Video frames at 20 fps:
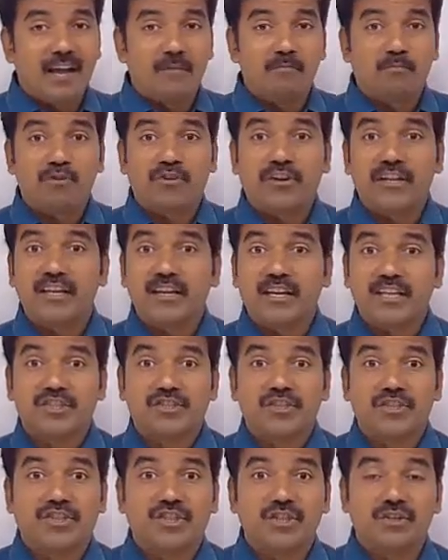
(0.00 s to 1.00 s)
I am putting
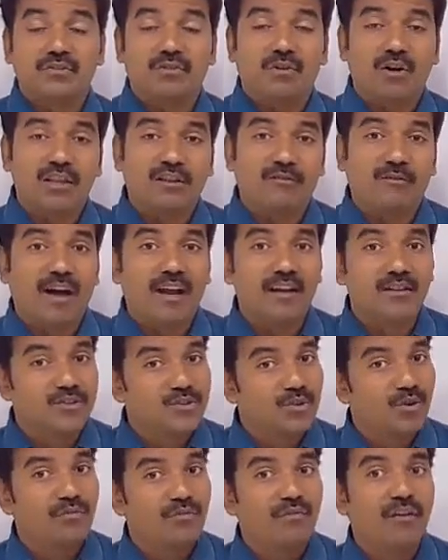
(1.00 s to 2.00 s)
restriction on the
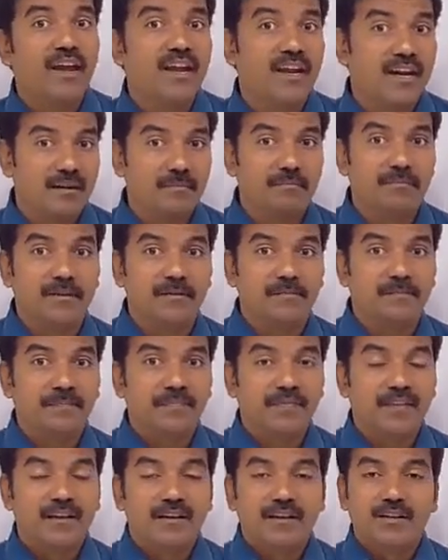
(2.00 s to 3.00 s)
values of A and B.
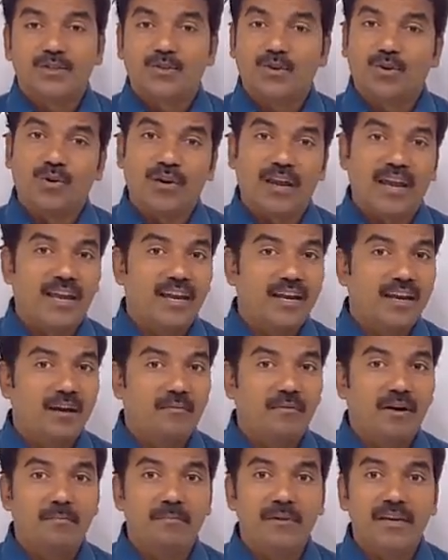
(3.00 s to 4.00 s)
So A
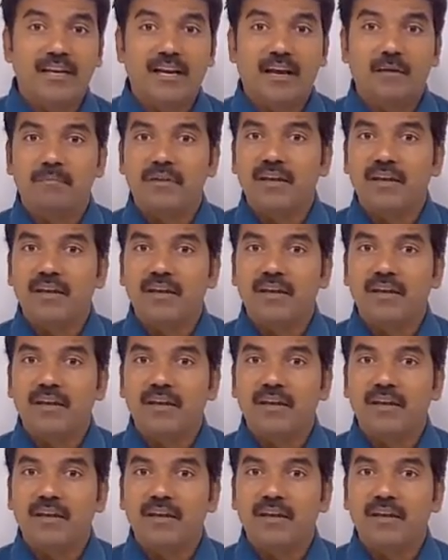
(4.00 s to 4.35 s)
comma B